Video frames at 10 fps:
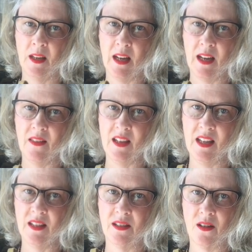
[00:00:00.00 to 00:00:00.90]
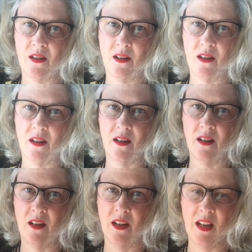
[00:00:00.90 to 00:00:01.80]
and these are
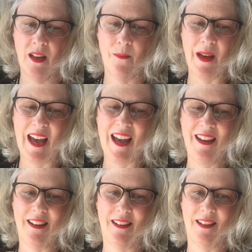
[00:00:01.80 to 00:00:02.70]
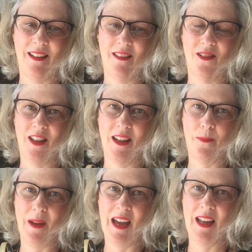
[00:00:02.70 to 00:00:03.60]
patent. They're like a
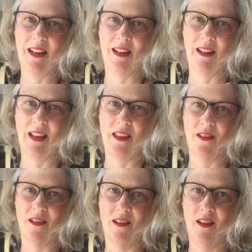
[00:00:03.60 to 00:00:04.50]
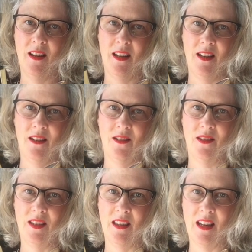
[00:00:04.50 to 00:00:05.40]
patent leather. You
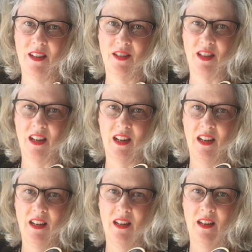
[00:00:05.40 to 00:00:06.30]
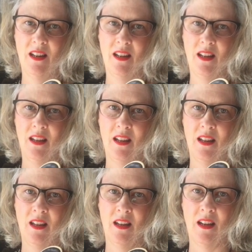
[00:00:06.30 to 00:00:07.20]
see that shine?
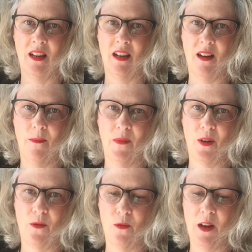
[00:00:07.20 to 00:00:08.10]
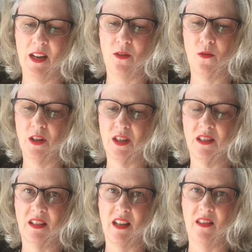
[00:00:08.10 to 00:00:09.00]
They're quite
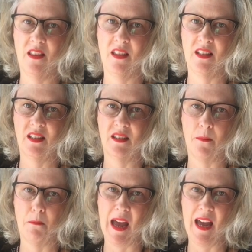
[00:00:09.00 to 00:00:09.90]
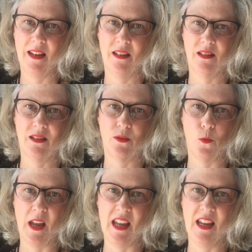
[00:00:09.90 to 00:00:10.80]
gorgeous. And then this is a matte
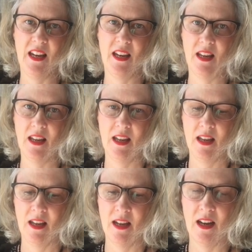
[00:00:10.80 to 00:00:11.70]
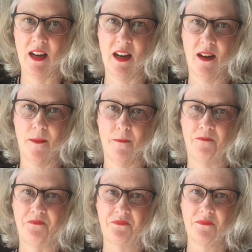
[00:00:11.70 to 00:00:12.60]
suede.
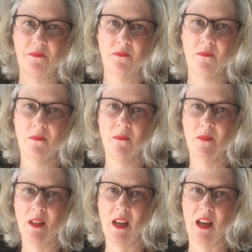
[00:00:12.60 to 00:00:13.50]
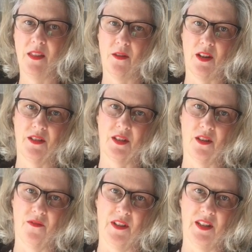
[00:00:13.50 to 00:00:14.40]
I thought to
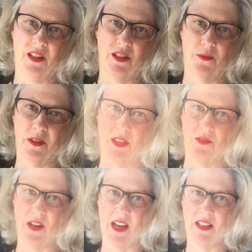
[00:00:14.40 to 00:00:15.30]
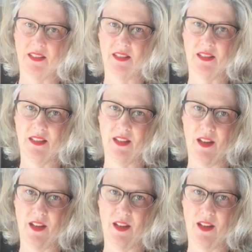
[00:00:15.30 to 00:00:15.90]
go vintage with the dress,